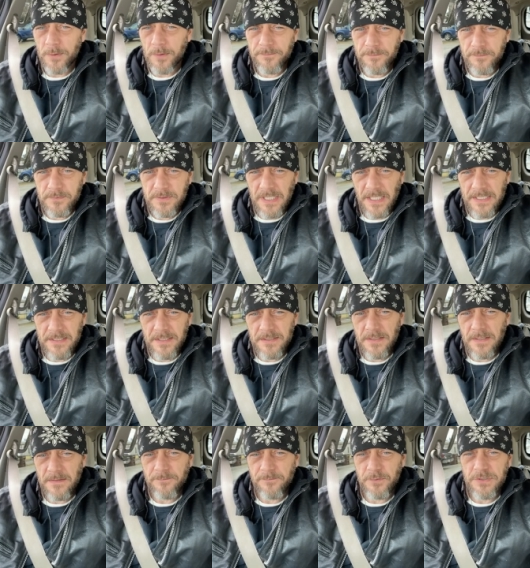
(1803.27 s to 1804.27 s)
kind of
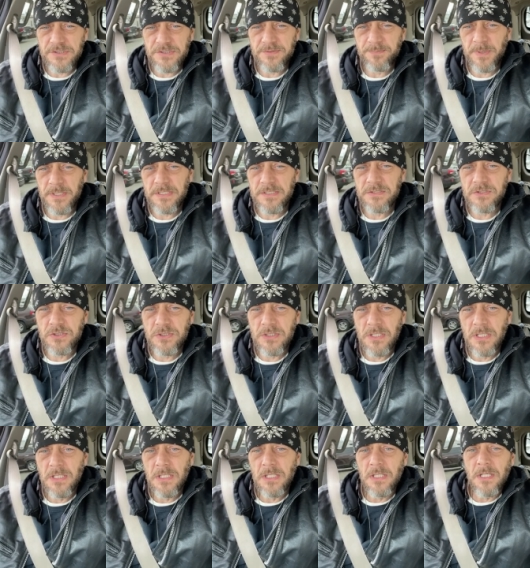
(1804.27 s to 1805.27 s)
free speech.
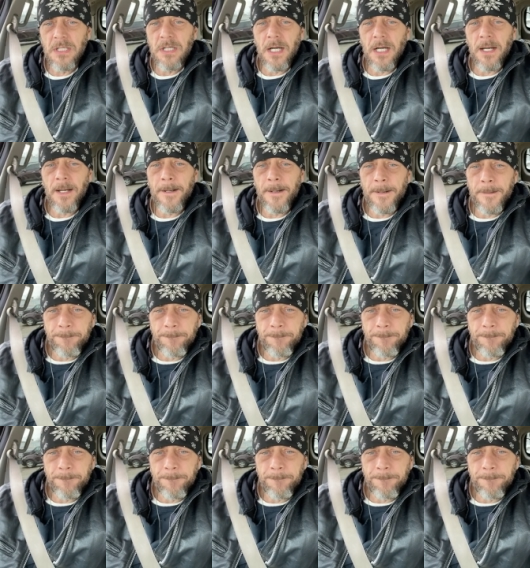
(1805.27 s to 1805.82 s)
I